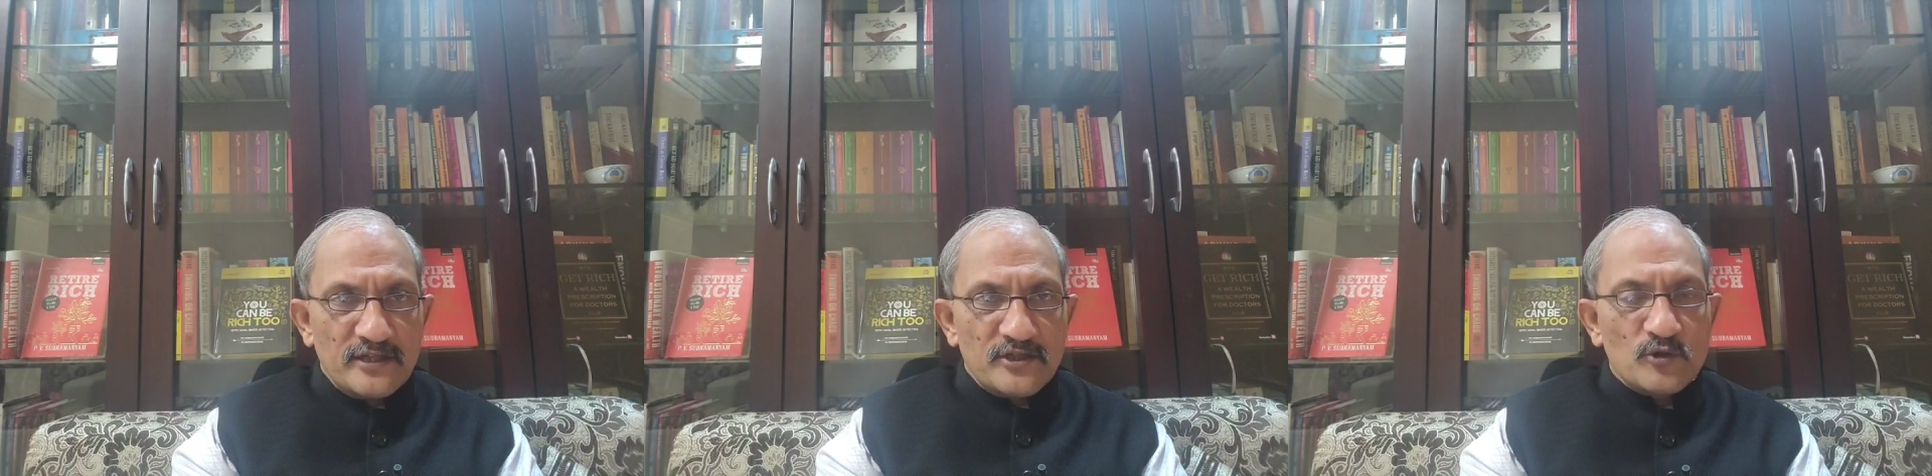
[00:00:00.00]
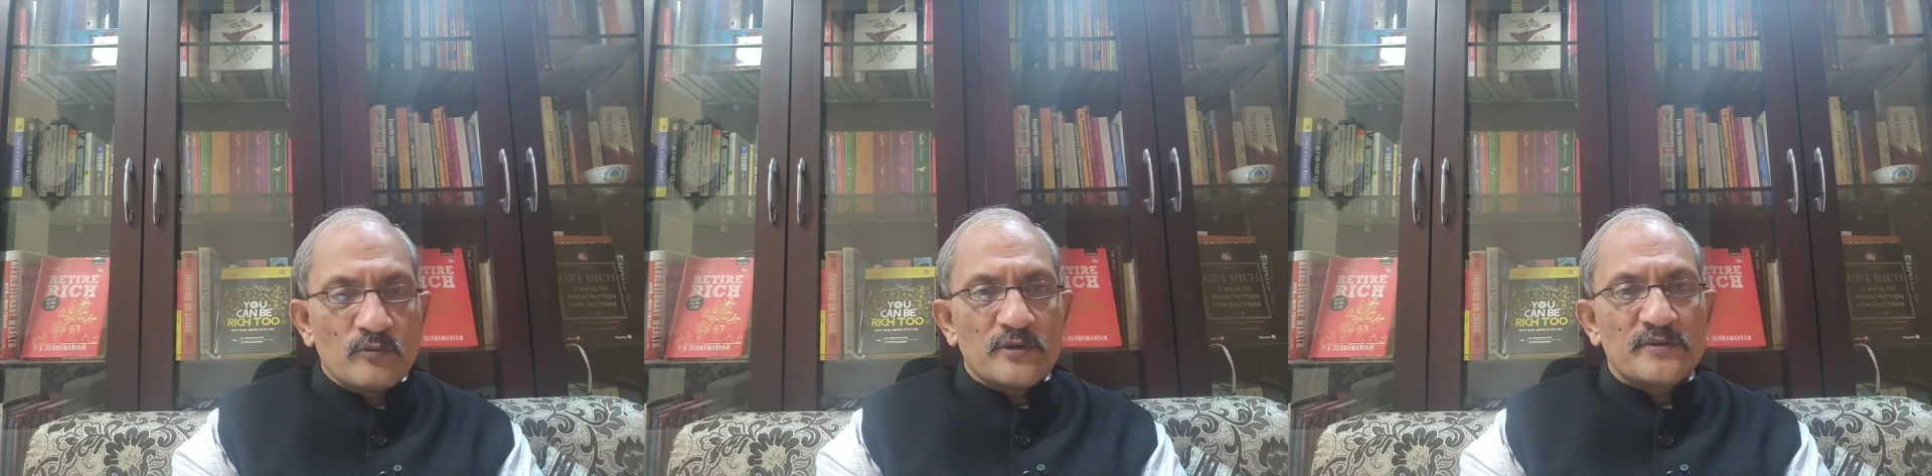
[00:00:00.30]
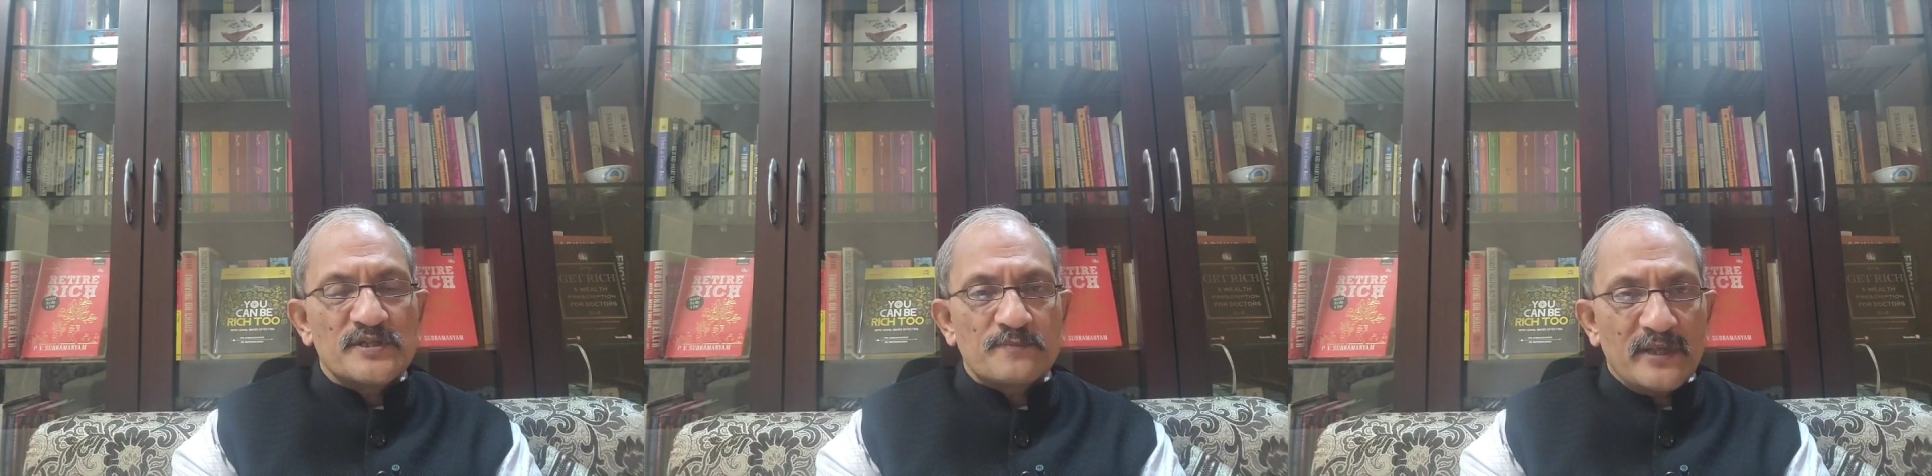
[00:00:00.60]
you may
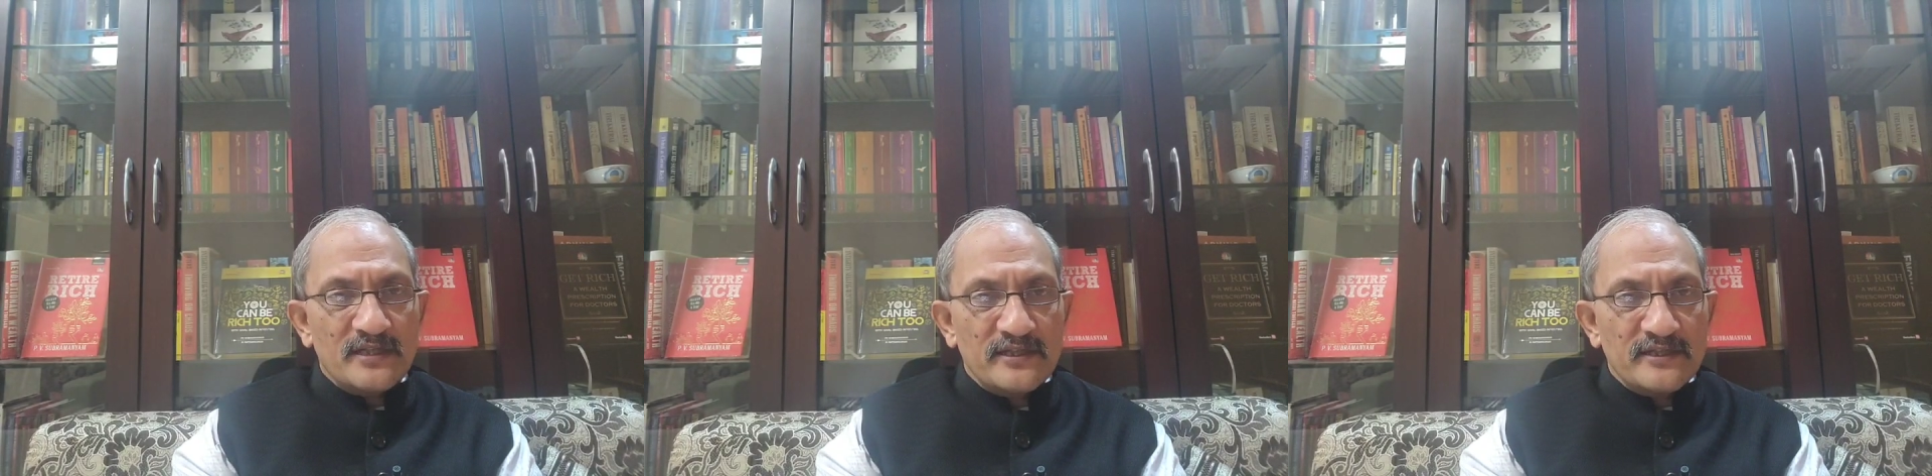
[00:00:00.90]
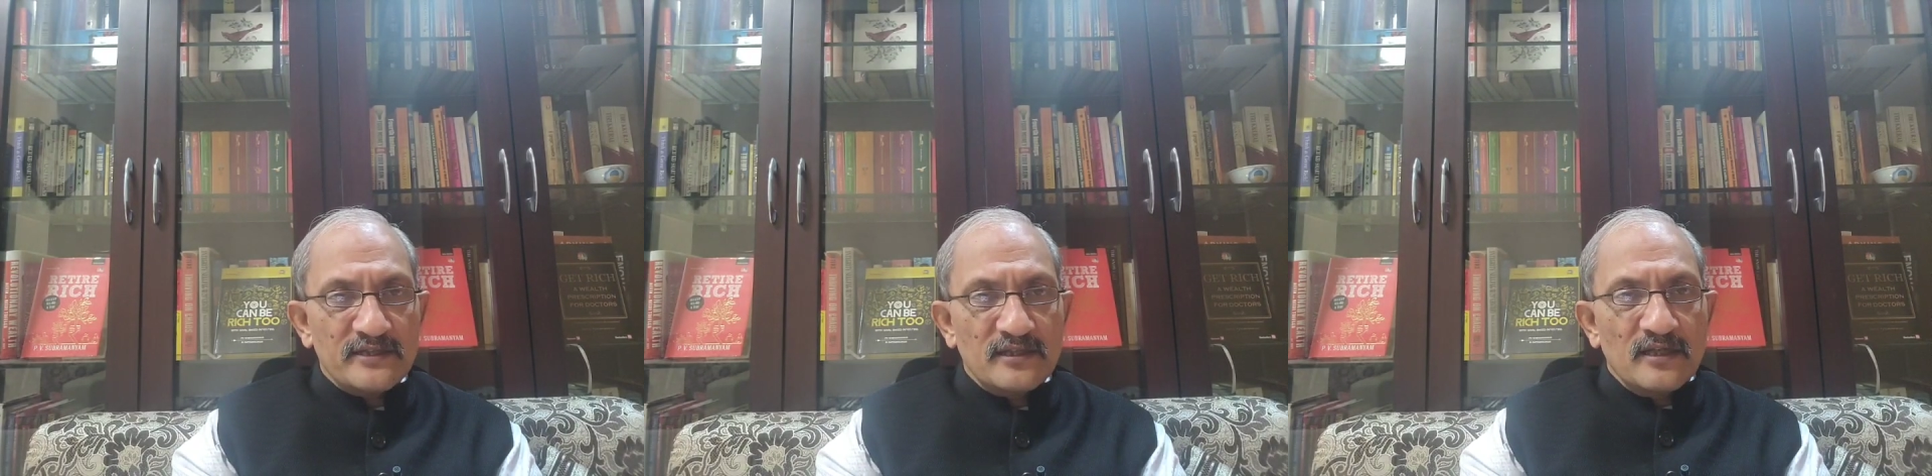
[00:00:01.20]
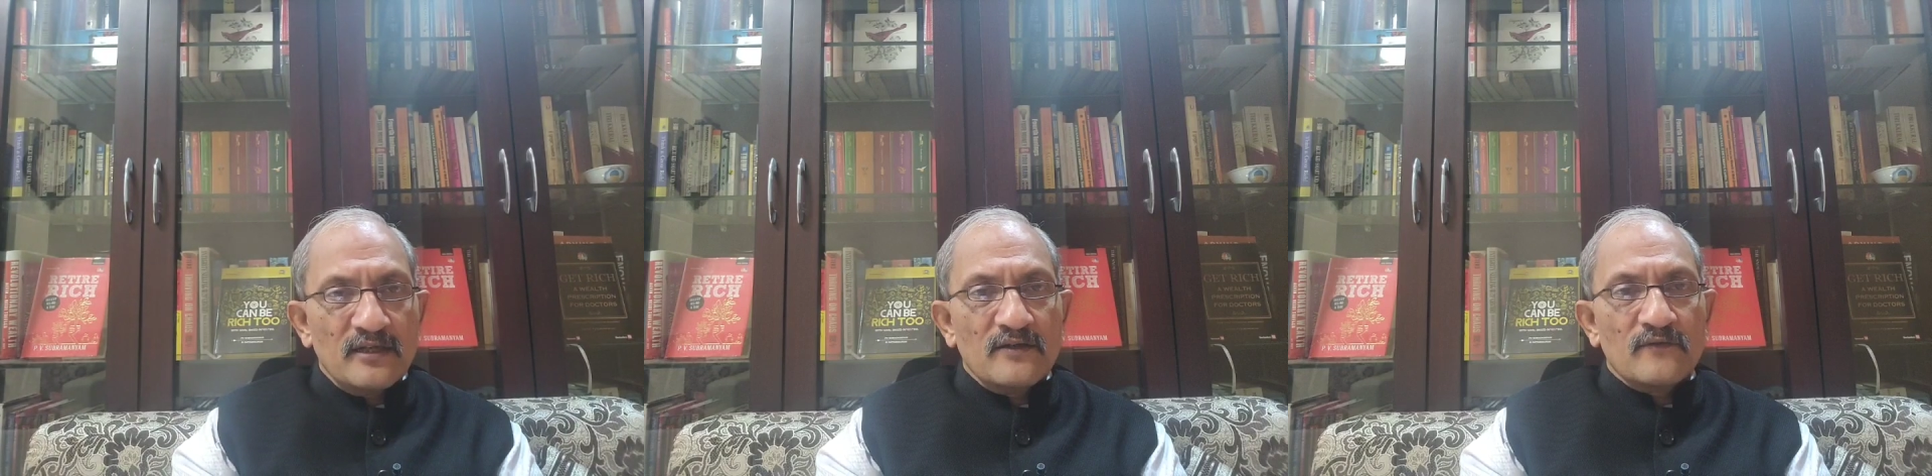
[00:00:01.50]
be spending
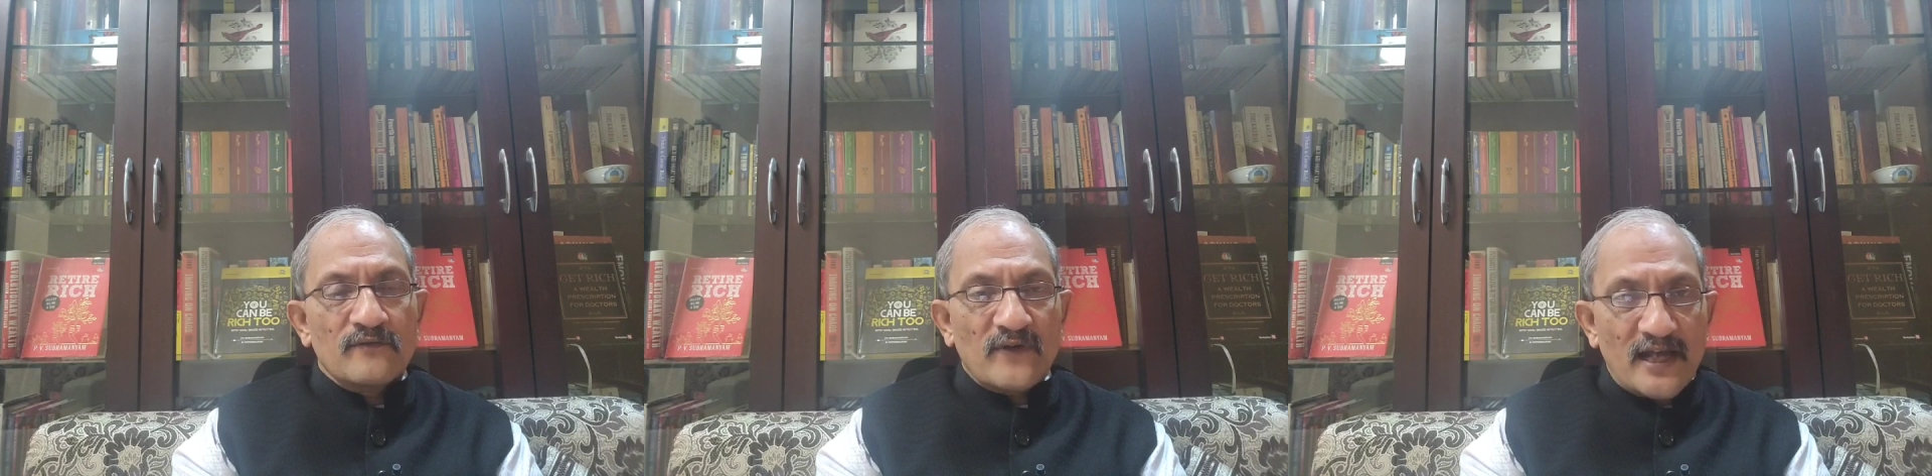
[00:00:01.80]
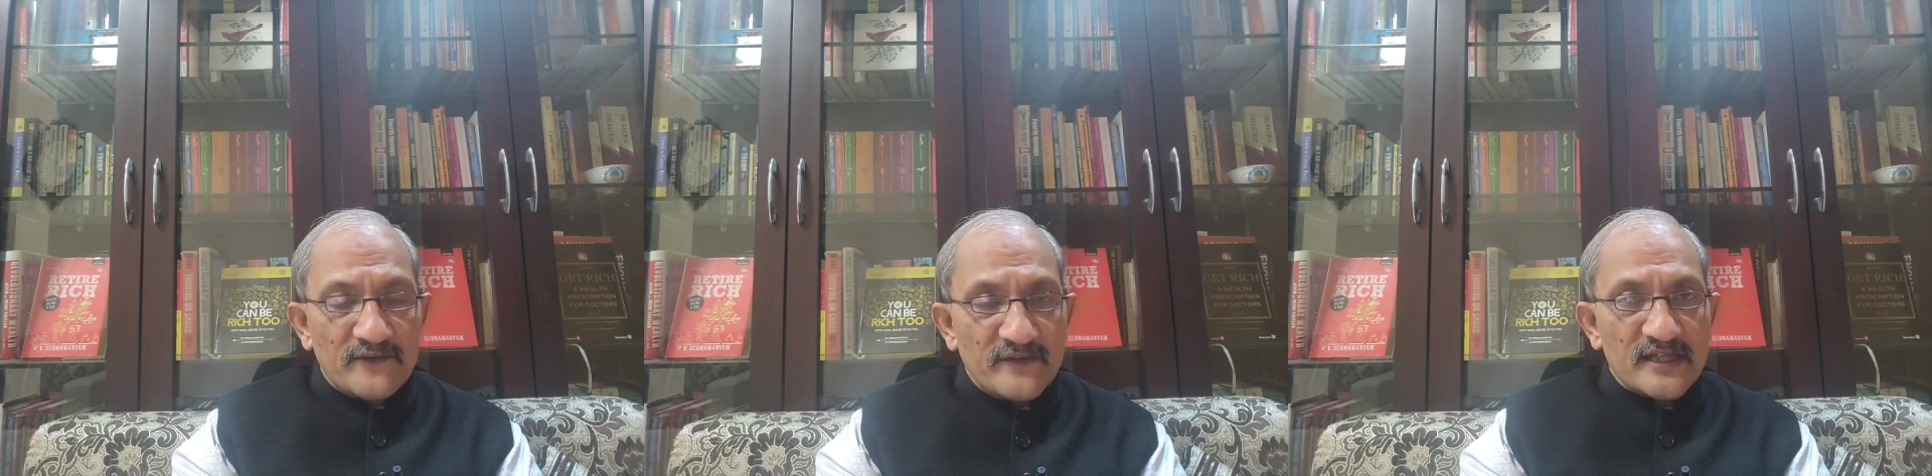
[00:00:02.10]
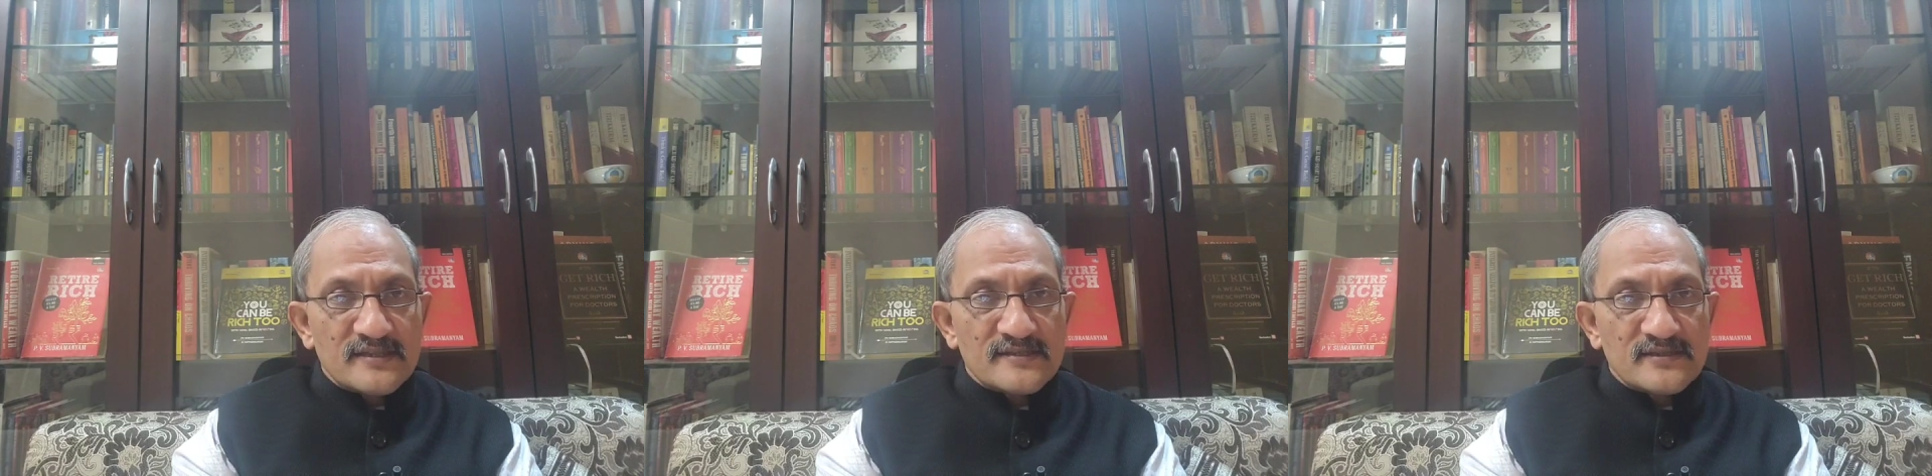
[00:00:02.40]

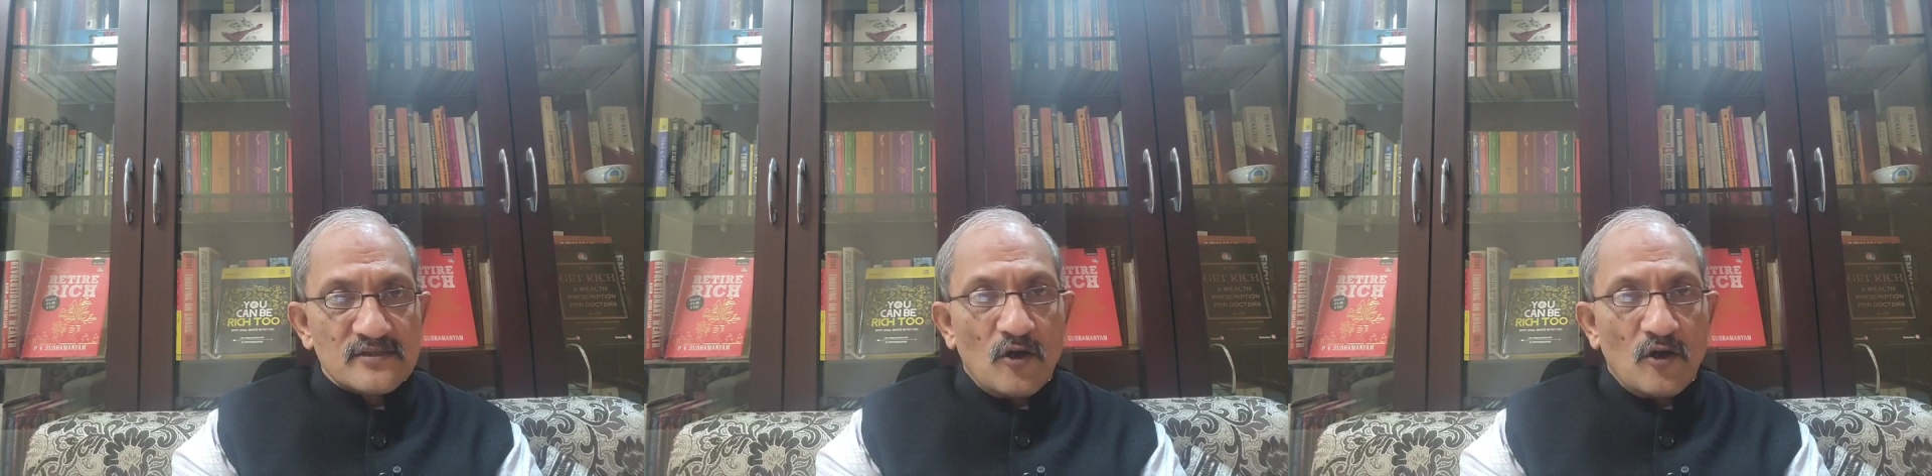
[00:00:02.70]
5x